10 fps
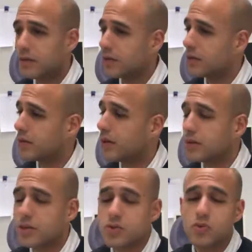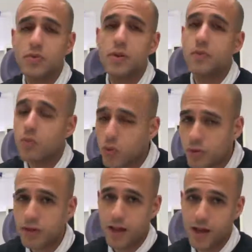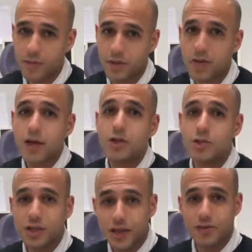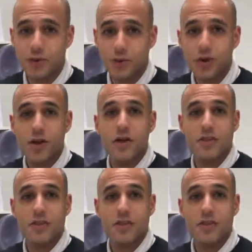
the dentist will be more than happy to give you